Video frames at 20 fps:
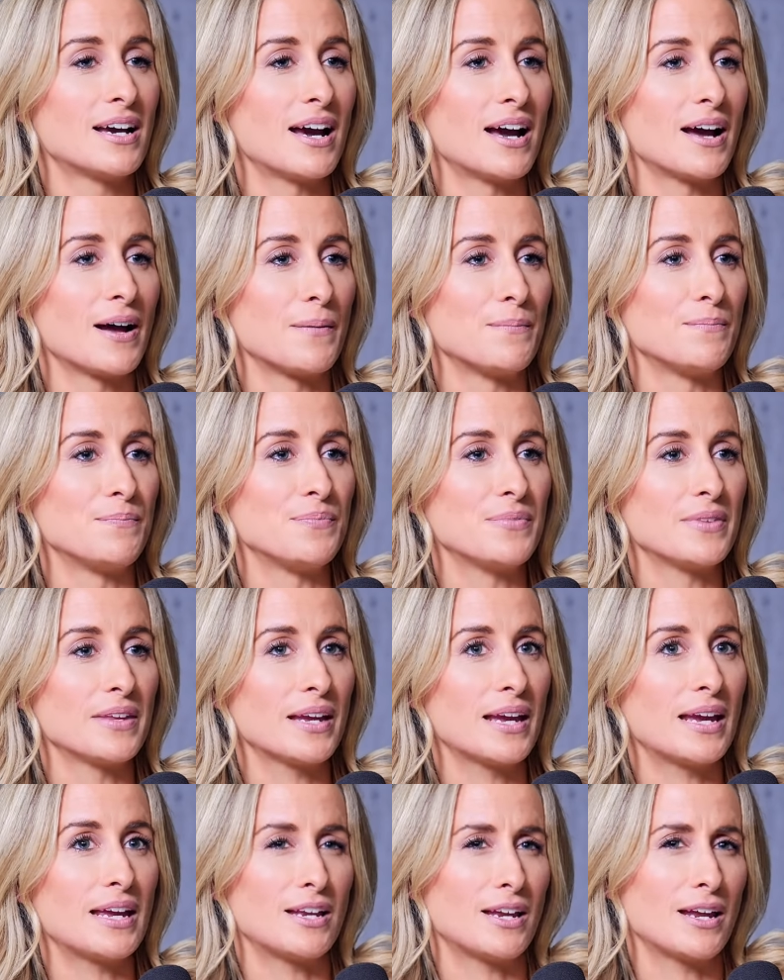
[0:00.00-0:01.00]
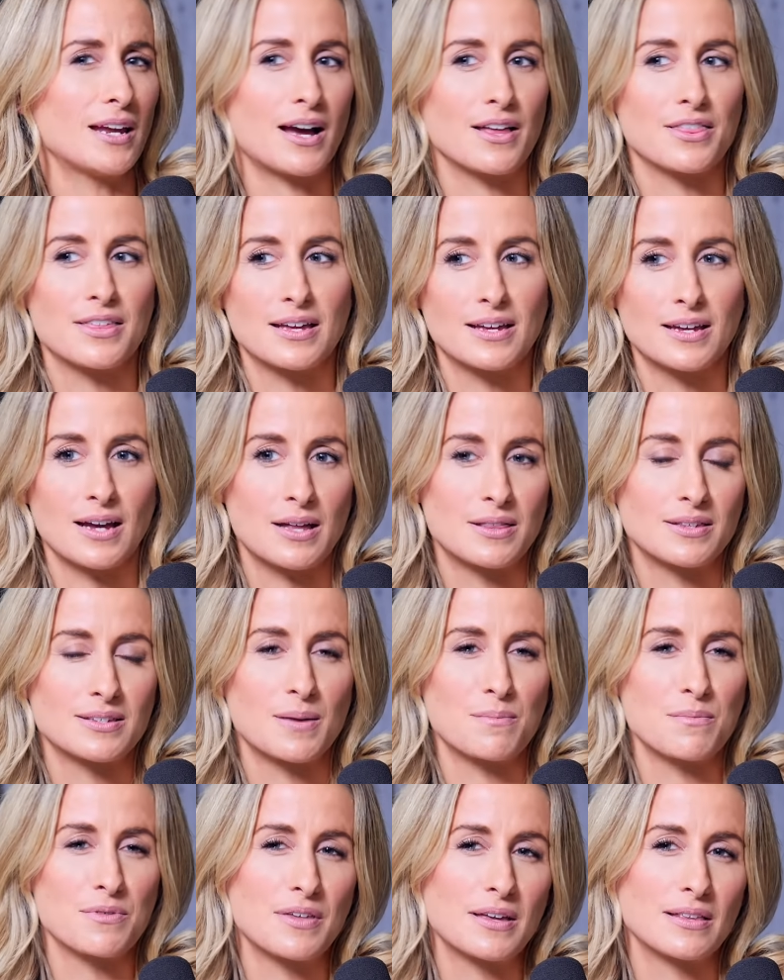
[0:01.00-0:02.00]
Um, it, I think, and
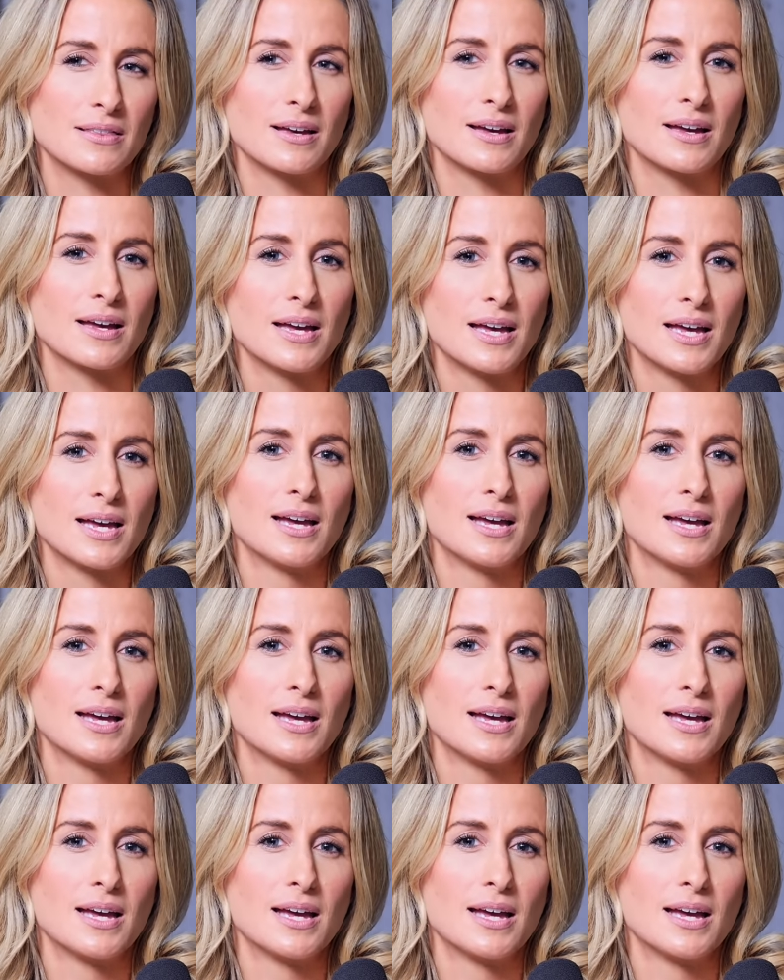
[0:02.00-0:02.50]
something that